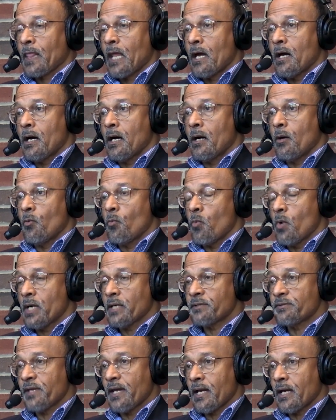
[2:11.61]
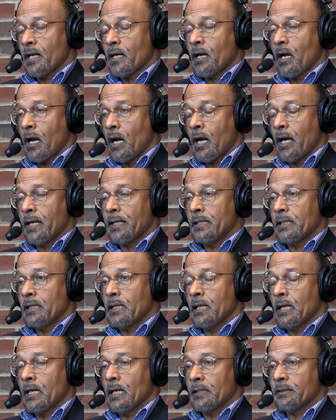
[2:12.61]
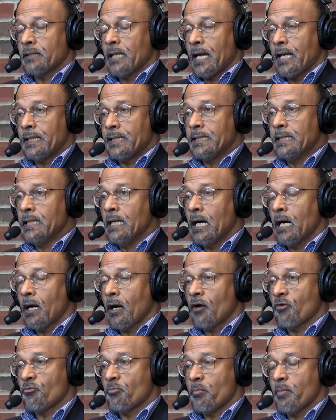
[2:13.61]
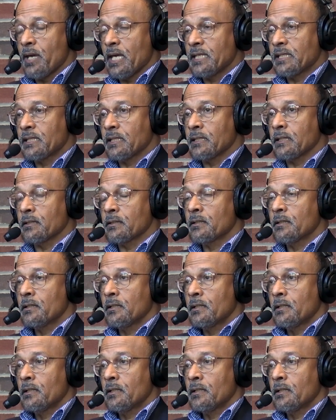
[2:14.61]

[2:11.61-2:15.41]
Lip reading: worked there on the idea of making